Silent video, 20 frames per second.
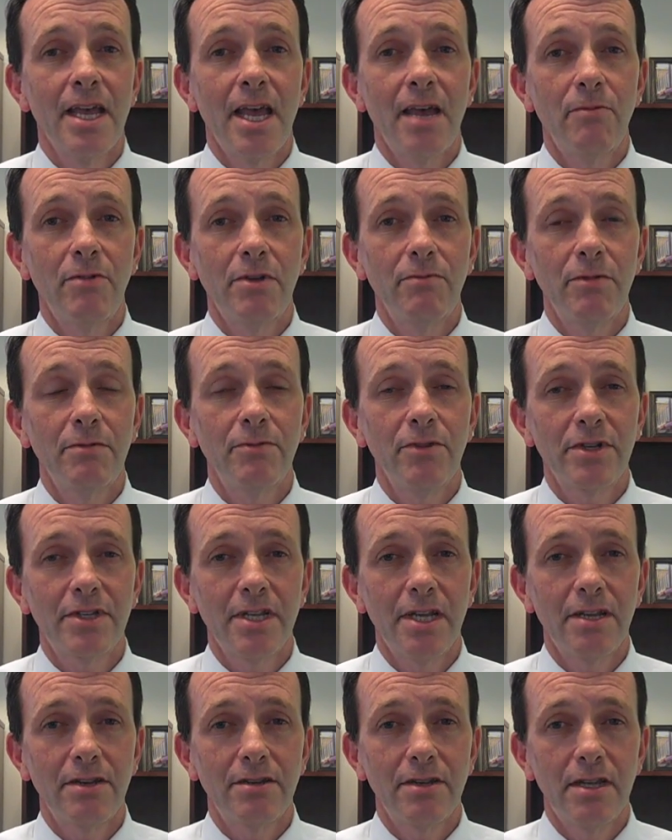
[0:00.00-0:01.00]
And when we've looked
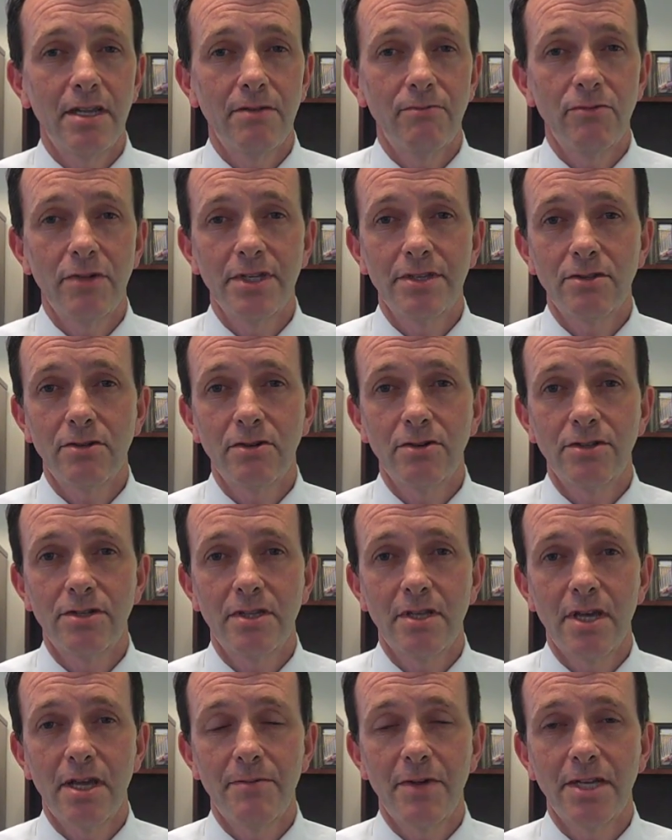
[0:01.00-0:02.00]
at and
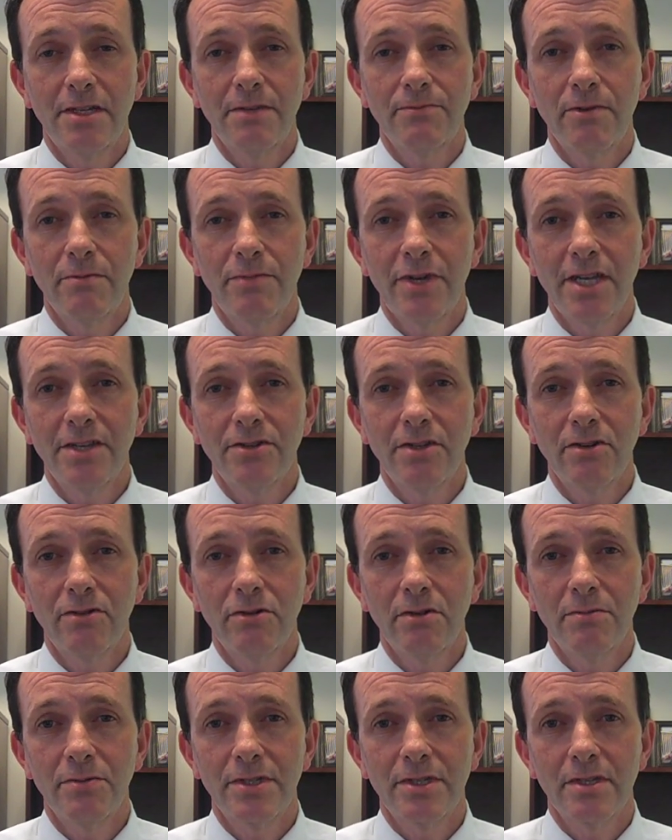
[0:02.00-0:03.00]
researched about different patient
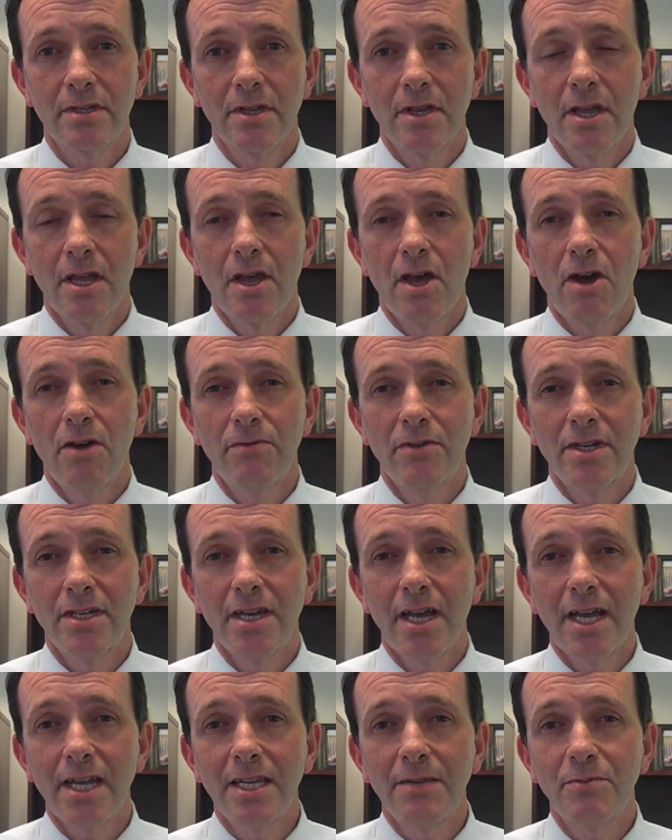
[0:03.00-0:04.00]
groups, over
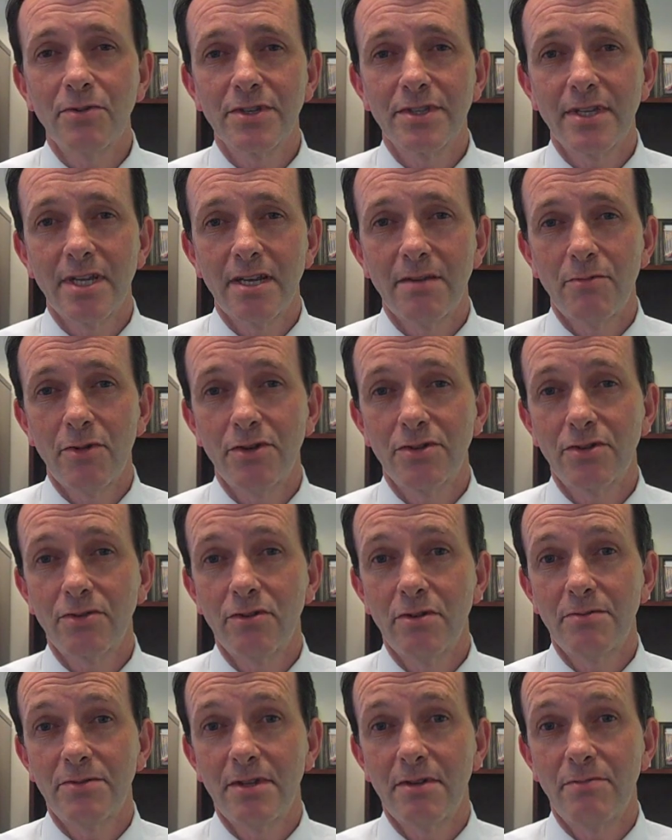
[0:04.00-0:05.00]
90% of most
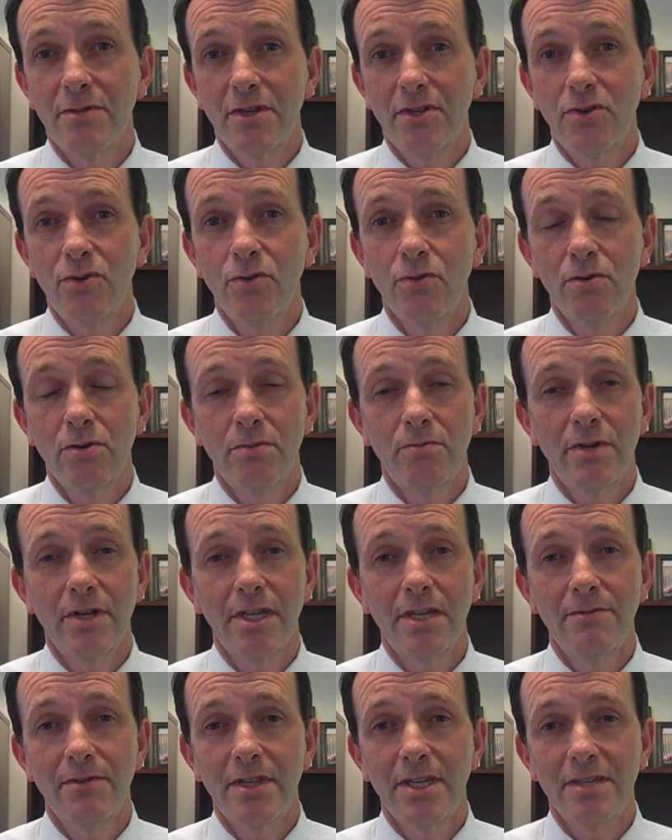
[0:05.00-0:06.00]
groups have been cured when
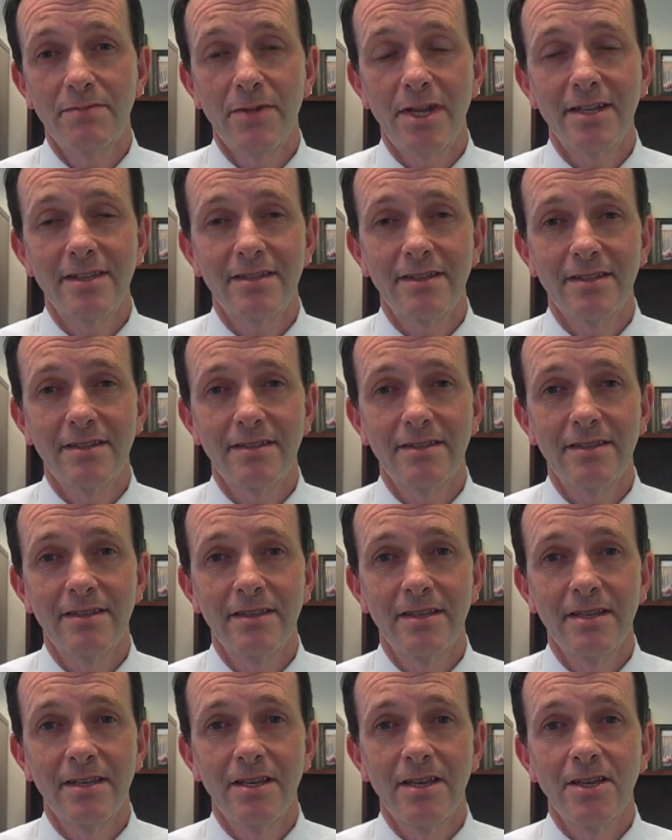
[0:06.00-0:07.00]
given these
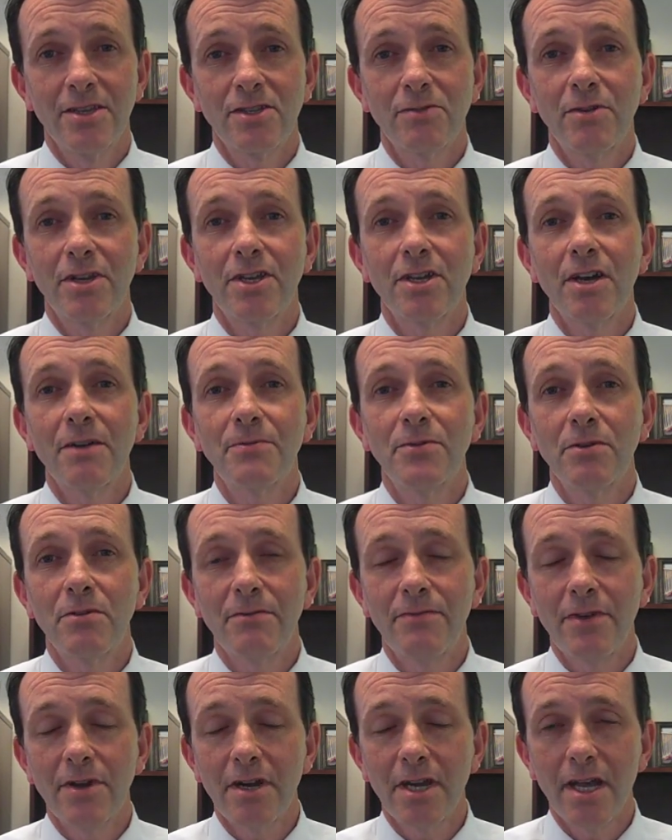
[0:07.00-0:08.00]
medicines. So we can offer you
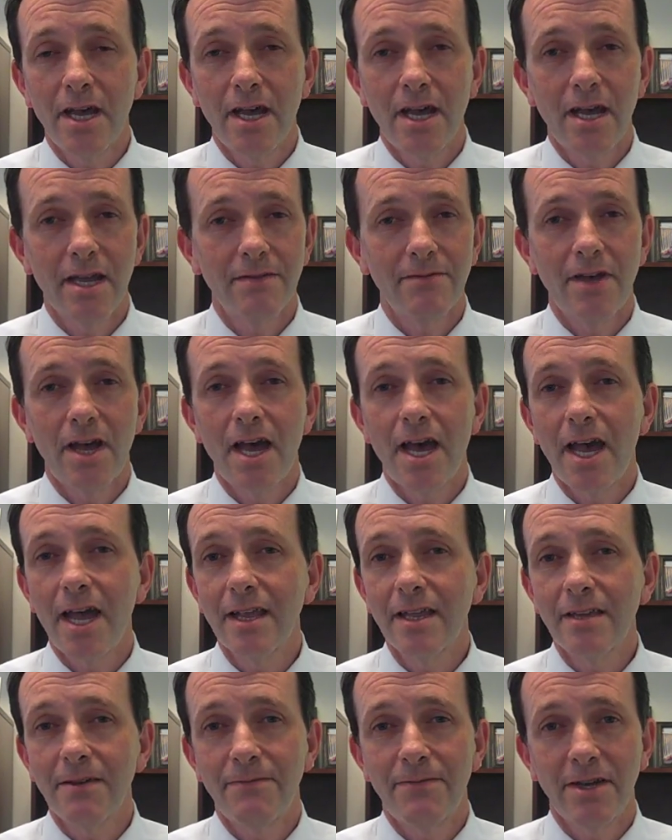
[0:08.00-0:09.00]
a very
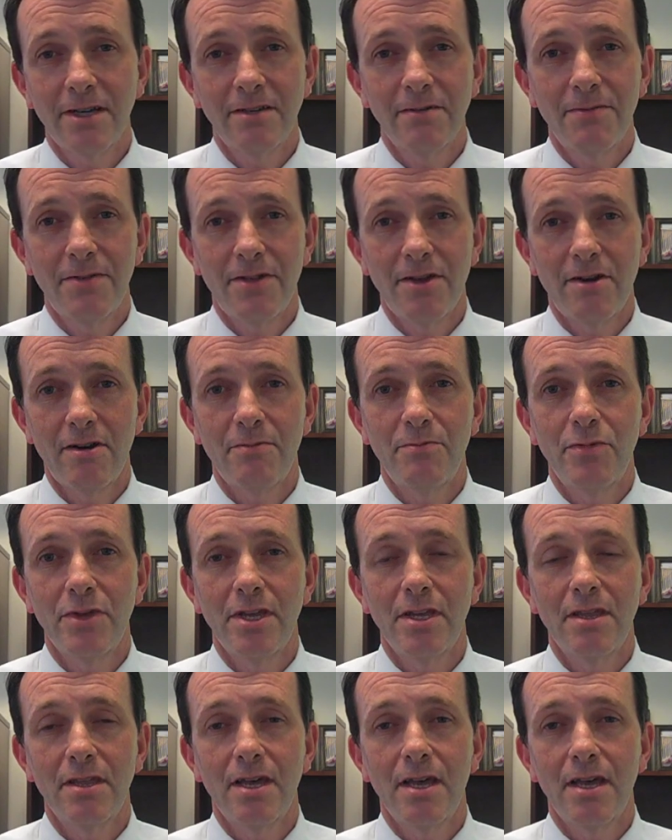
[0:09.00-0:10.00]
highly effective
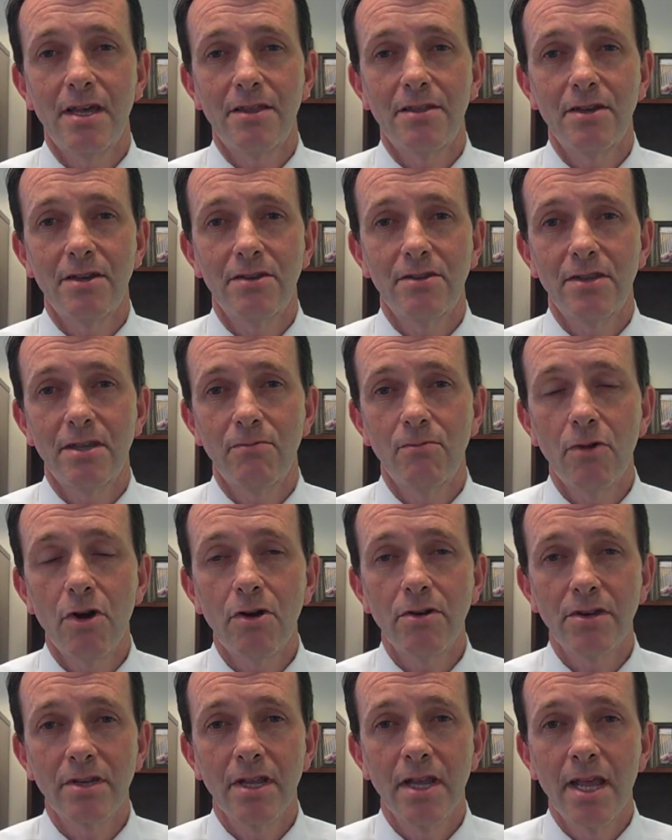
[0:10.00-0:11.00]
therapy that
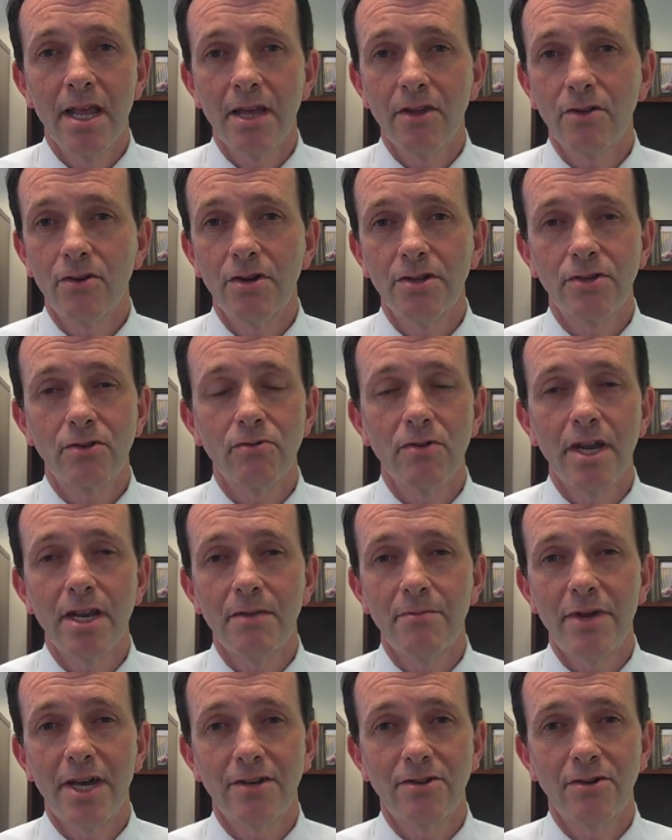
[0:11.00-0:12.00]
won't cause great
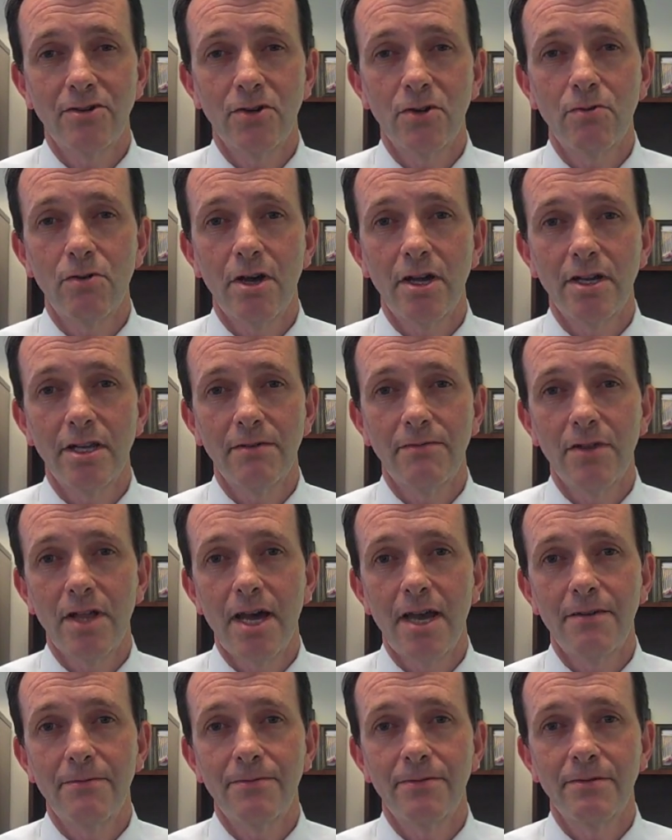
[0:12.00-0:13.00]
impact on your quality of
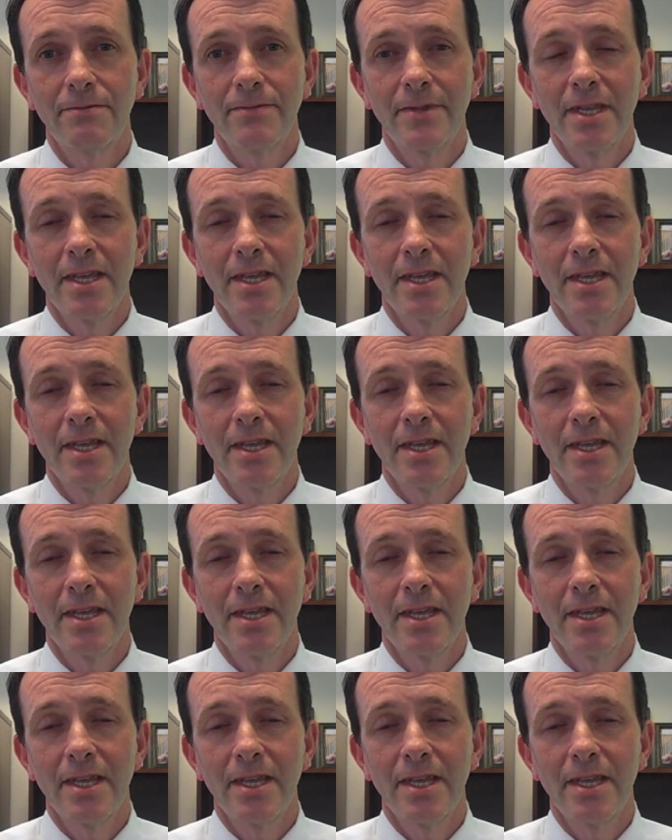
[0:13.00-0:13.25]
life.